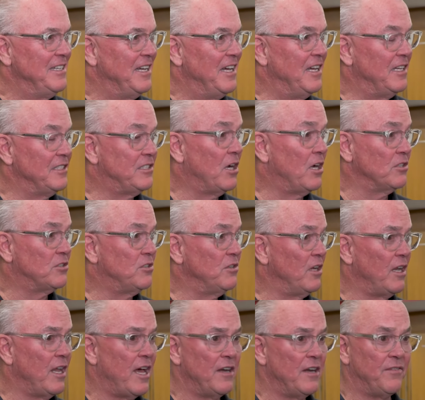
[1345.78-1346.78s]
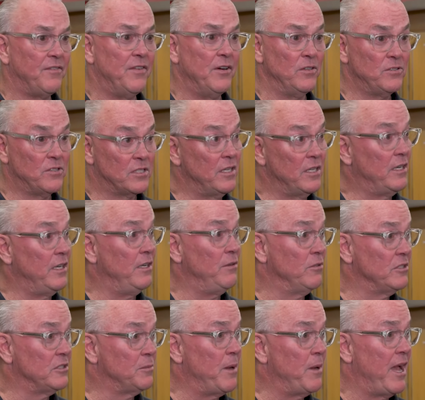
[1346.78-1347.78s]
I talked to a lot of folks that he
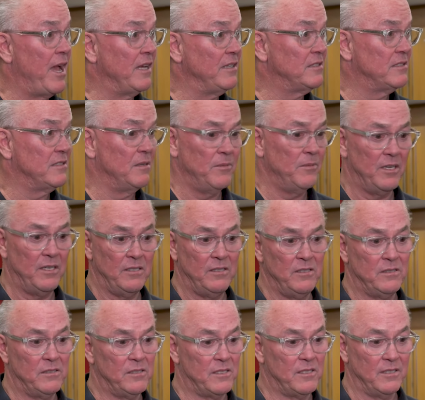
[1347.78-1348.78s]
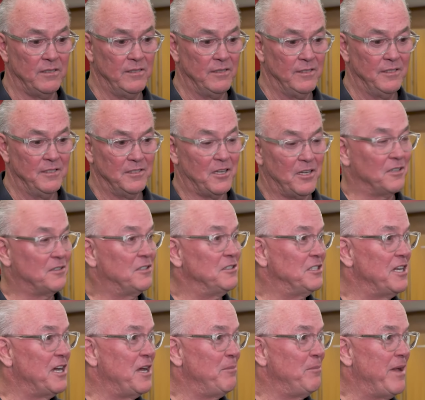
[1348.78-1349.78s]
respects. I mean, he used to talk to
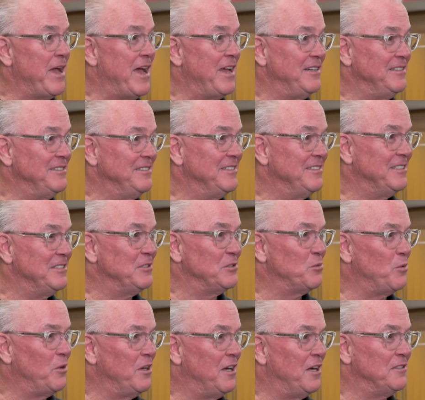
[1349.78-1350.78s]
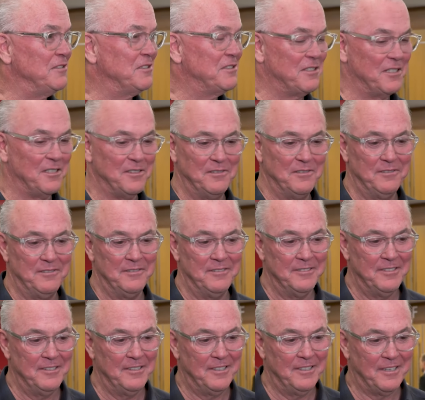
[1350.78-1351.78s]
John Madden as well. So
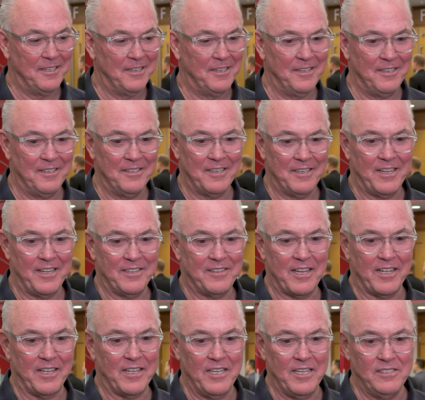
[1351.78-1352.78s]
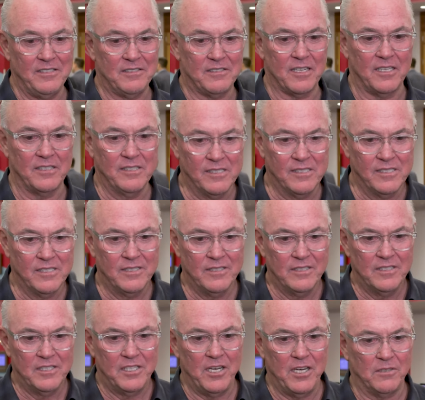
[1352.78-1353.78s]
uh, I think he's, uh,
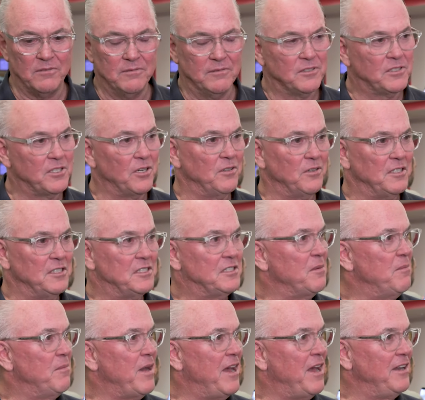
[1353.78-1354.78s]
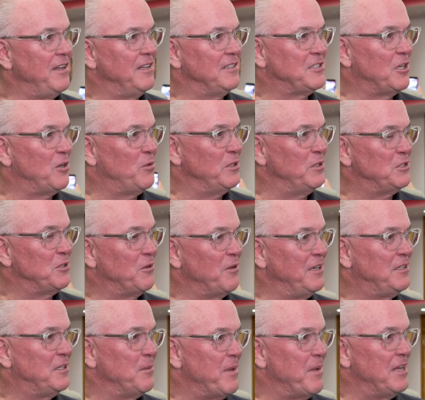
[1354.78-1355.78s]
you know, certainly somebody that's always
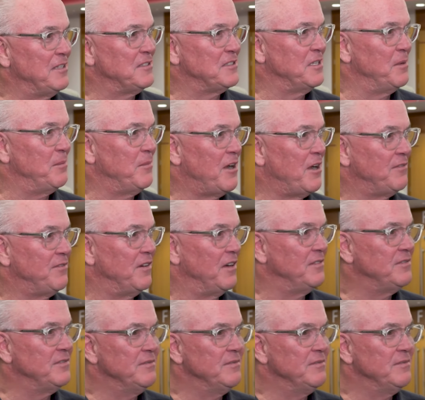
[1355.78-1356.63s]
great to bounce something off of.